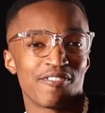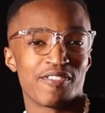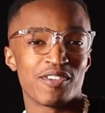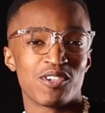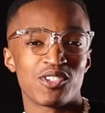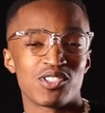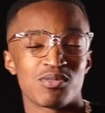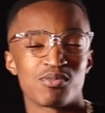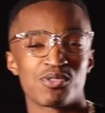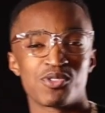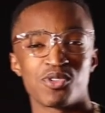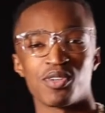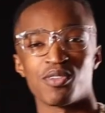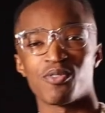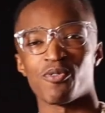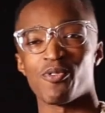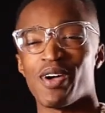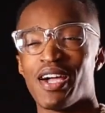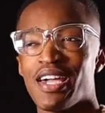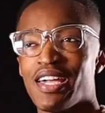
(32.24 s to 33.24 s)
feel some
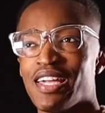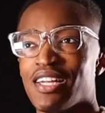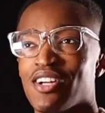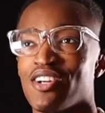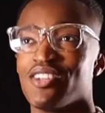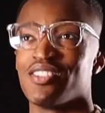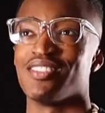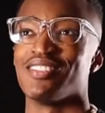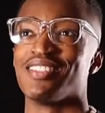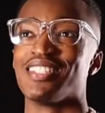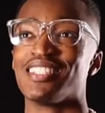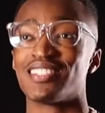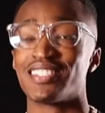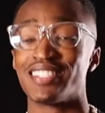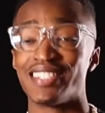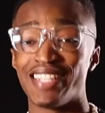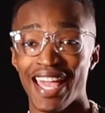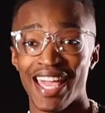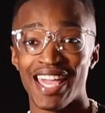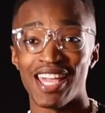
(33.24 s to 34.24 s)
sort of way on
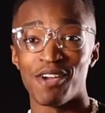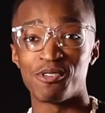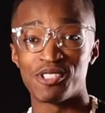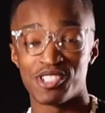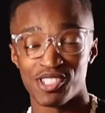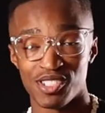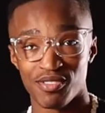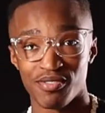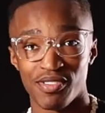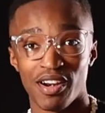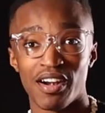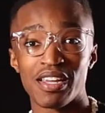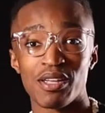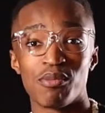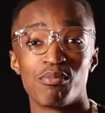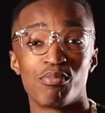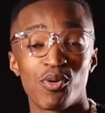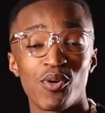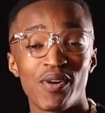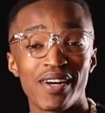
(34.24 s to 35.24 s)
this day, which is a
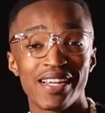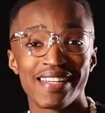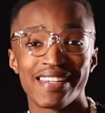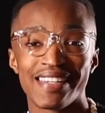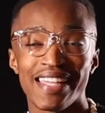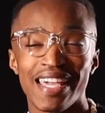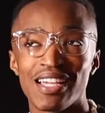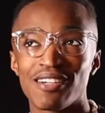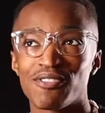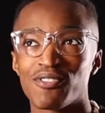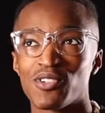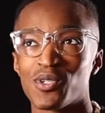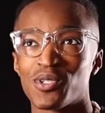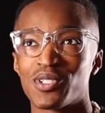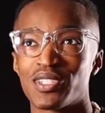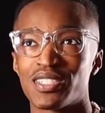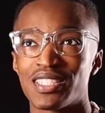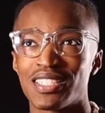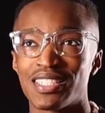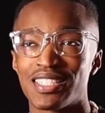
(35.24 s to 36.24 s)
very important day, of
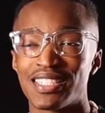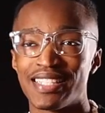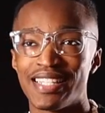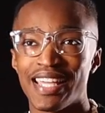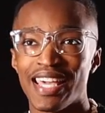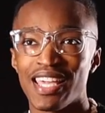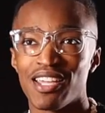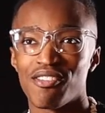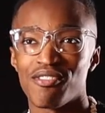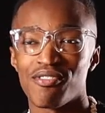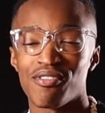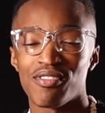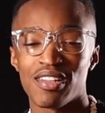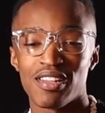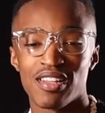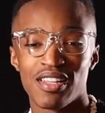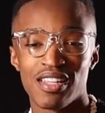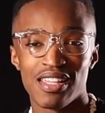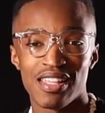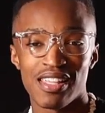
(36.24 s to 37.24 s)
course. It's a day of
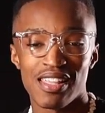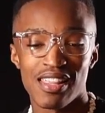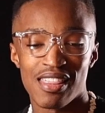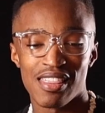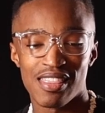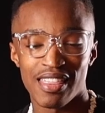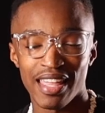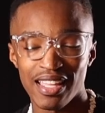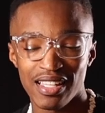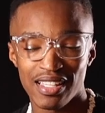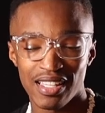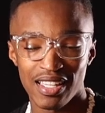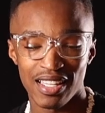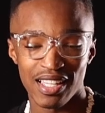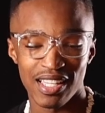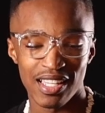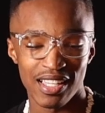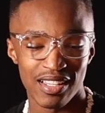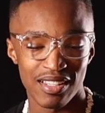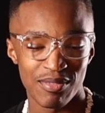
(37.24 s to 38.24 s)

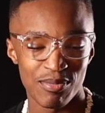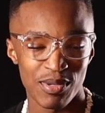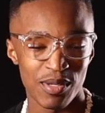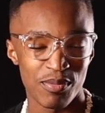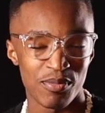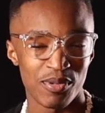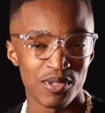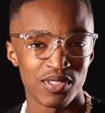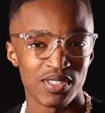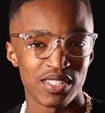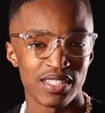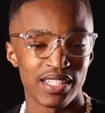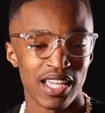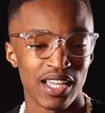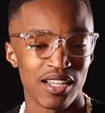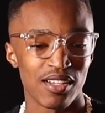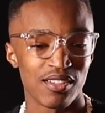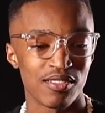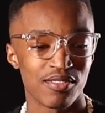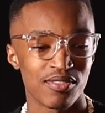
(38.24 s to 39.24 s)
thanking people, it's a
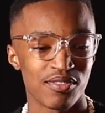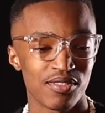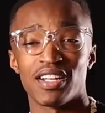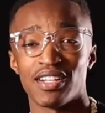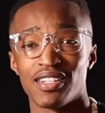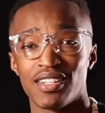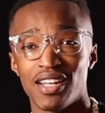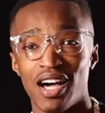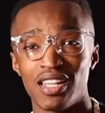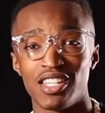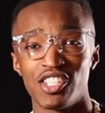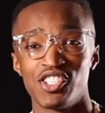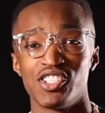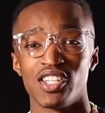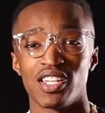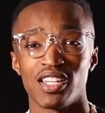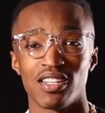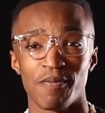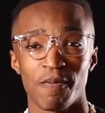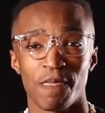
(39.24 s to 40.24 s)
day of, of
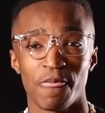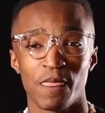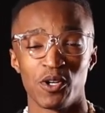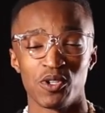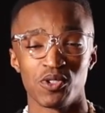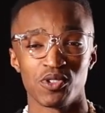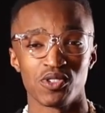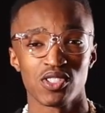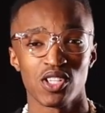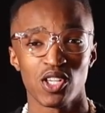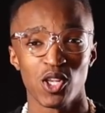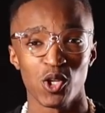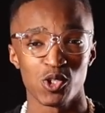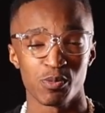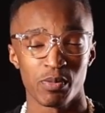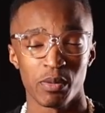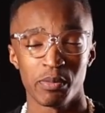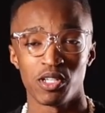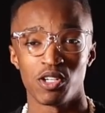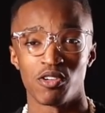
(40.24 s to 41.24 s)
acknowledging those
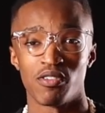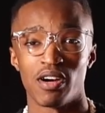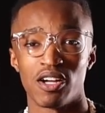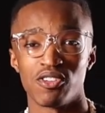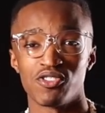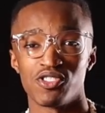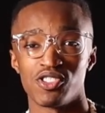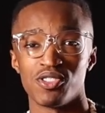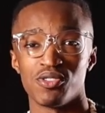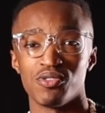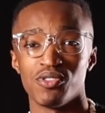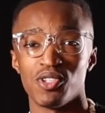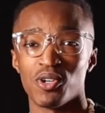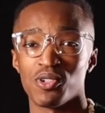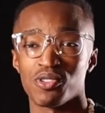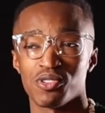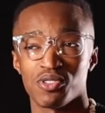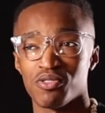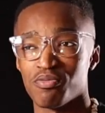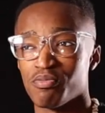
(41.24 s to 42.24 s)
close people around you,
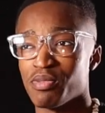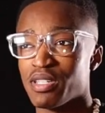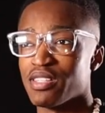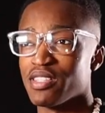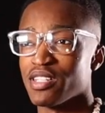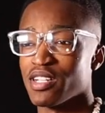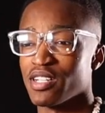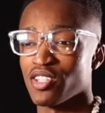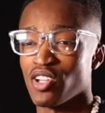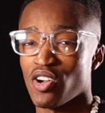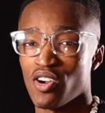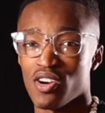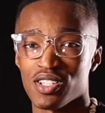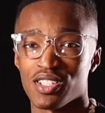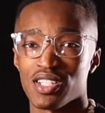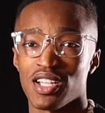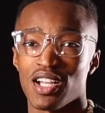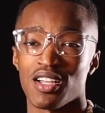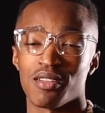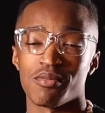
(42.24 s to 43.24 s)
those who've been there in the
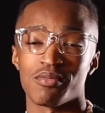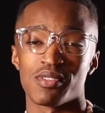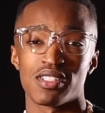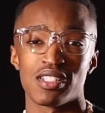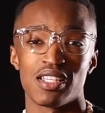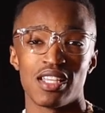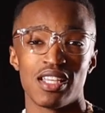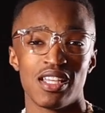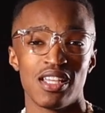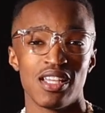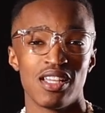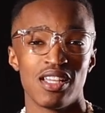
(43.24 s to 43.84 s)
hard times,